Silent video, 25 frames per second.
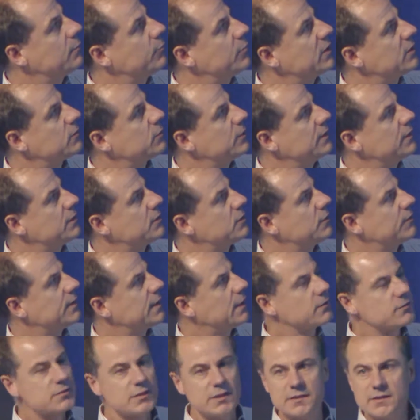between
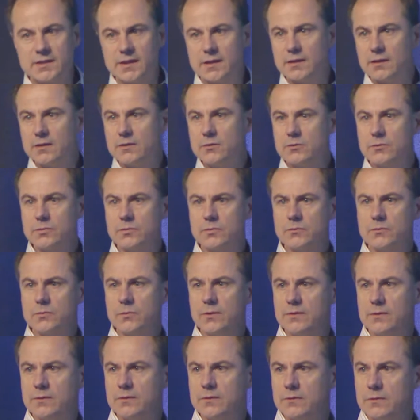2010 and
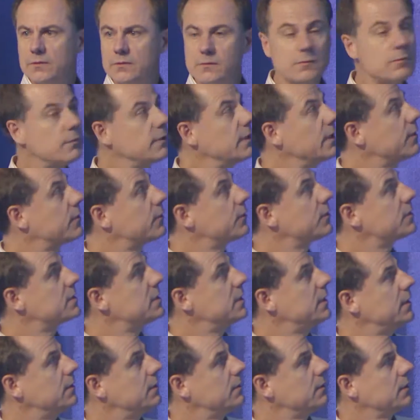
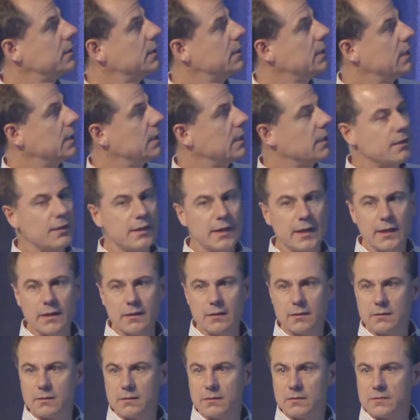2013,
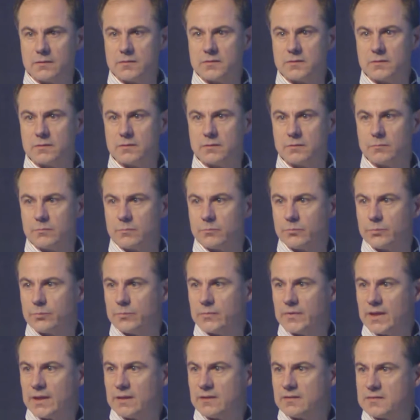
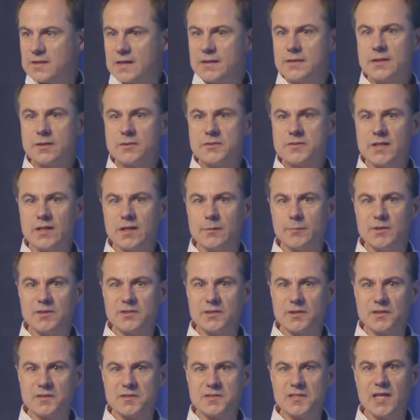they sent their sediment
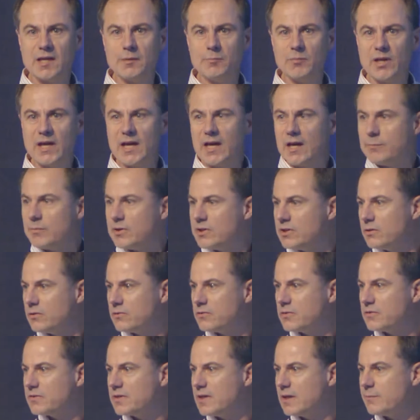to the same lab and
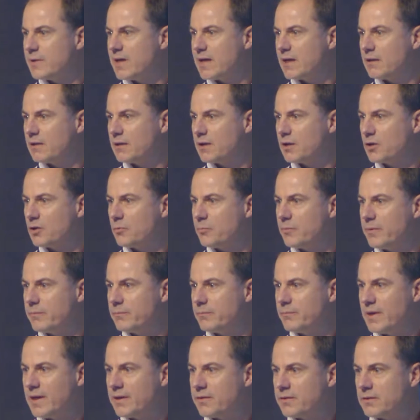used the same analytical
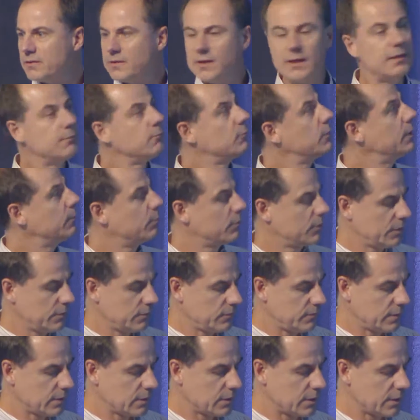method that we were
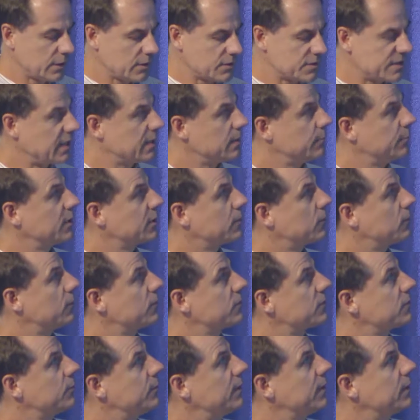using on our sediment
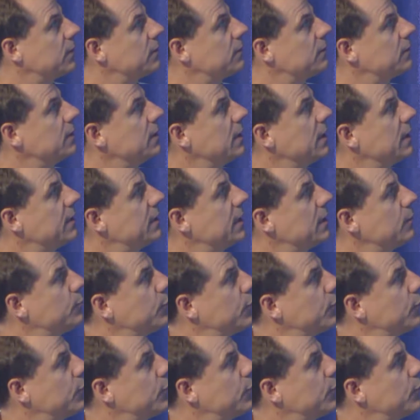core. So we could then